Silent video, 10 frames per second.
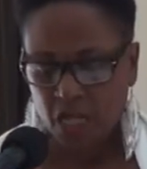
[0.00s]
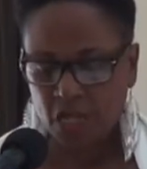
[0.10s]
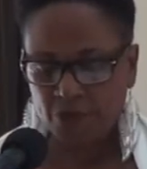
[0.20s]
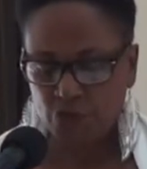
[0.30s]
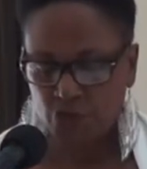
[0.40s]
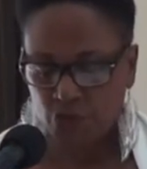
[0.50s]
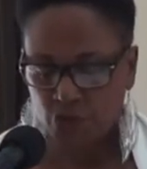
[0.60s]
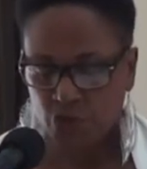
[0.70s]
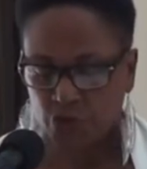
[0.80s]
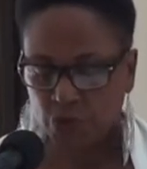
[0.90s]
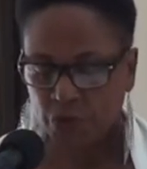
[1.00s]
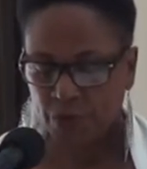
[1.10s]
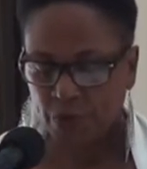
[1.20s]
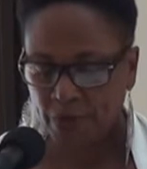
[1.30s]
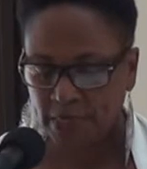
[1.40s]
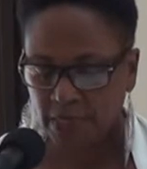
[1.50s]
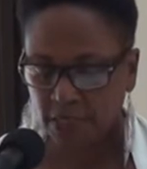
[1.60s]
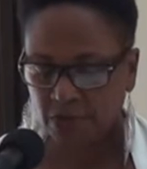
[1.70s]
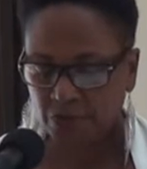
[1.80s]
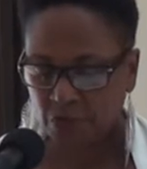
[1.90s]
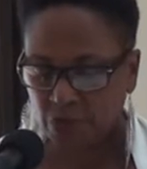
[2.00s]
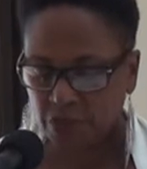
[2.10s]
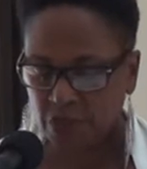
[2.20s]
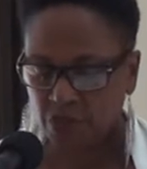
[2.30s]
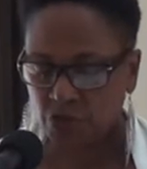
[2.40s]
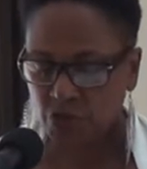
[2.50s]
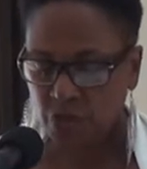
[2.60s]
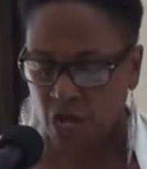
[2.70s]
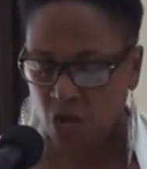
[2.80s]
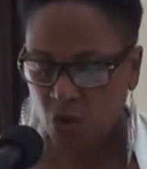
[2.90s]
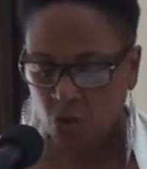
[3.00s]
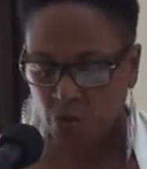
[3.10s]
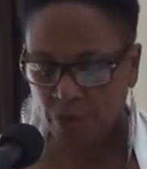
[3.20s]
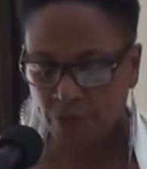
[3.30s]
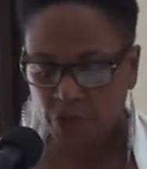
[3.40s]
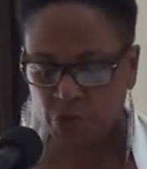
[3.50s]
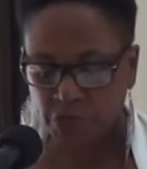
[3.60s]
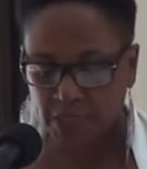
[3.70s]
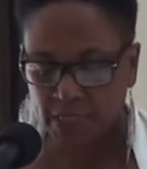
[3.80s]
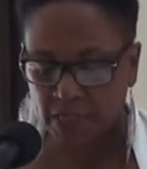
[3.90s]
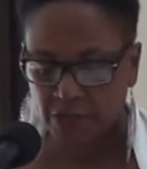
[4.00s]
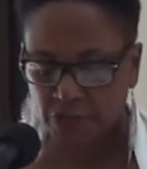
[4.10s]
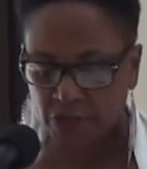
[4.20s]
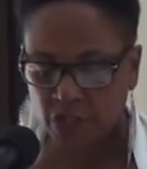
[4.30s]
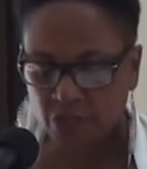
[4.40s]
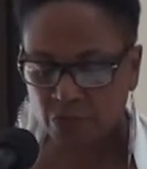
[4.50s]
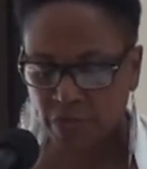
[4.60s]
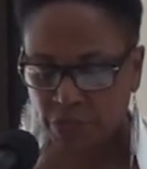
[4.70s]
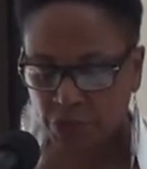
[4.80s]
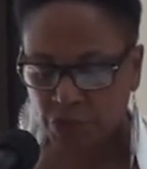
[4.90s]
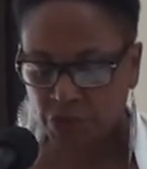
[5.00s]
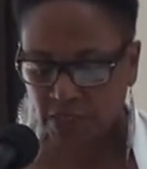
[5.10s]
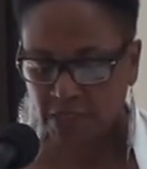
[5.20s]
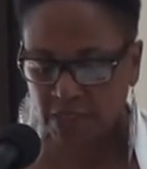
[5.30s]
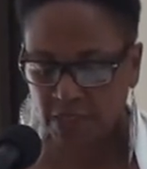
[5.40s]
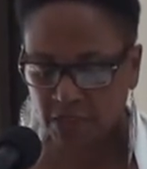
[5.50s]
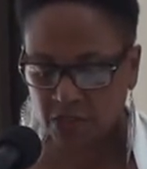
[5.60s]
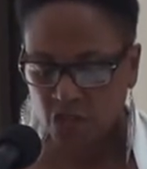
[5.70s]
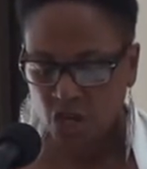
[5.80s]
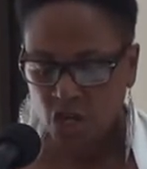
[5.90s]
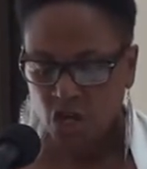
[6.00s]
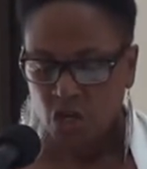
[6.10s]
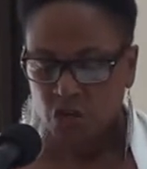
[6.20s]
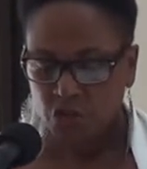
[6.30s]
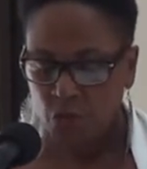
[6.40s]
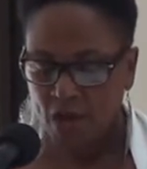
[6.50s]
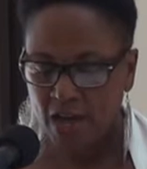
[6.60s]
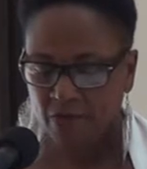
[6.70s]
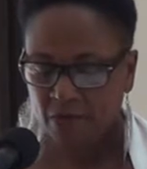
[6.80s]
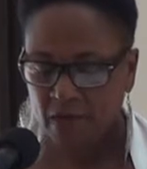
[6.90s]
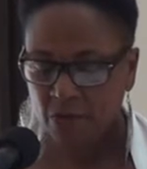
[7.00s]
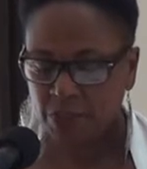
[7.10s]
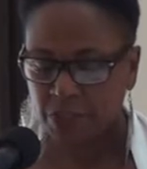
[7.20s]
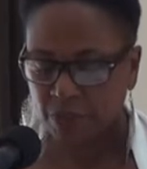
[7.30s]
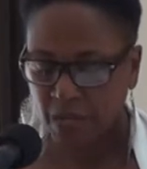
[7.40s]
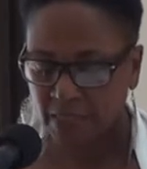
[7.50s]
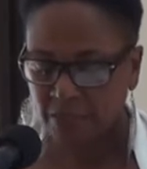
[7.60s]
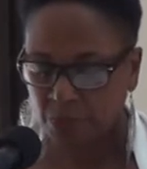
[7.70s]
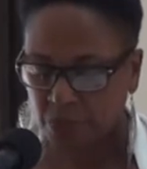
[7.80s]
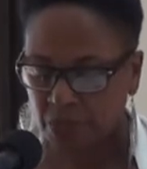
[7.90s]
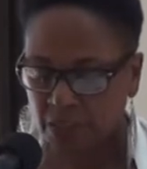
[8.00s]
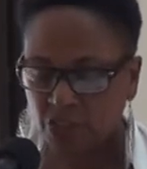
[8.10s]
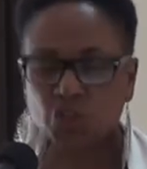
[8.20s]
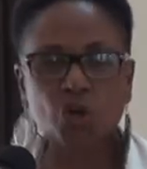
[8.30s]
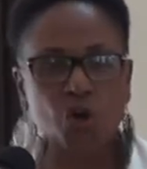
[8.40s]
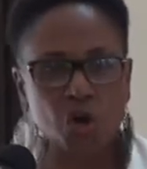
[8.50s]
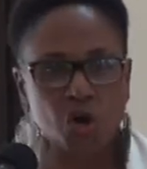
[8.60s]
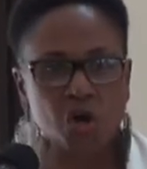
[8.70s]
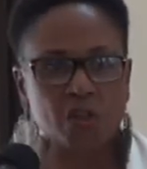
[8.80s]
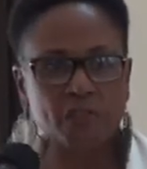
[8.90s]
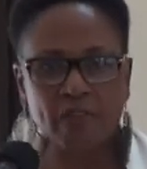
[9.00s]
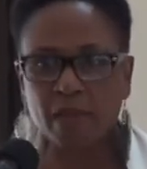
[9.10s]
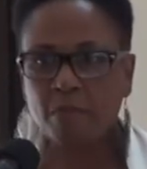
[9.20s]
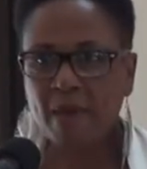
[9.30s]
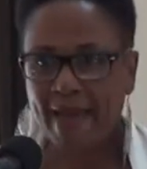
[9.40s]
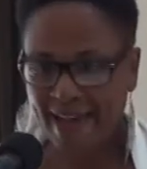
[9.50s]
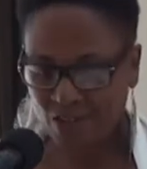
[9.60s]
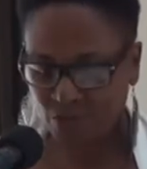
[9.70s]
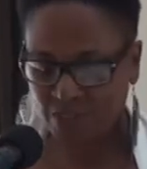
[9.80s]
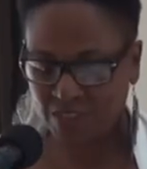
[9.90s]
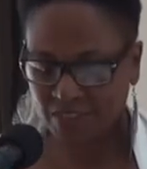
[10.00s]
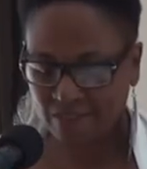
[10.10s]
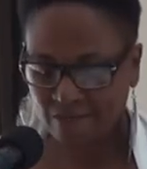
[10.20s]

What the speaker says: If you know you are in the presence of folks that do not hold up your standards of racial justice, you have a responsibility to call them out.